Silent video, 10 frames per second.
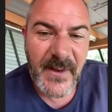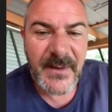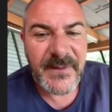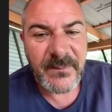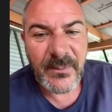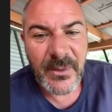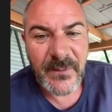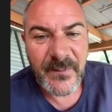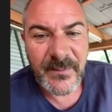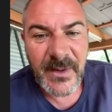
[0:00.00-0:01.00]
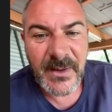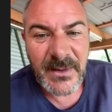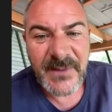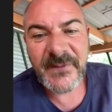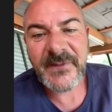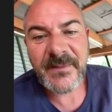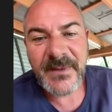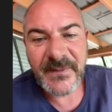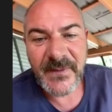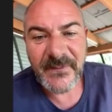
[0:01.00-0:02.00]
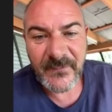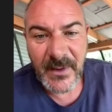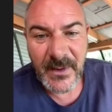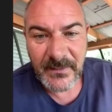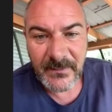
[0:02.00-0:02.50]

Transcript: that didn't work for me, let's adapt it this way.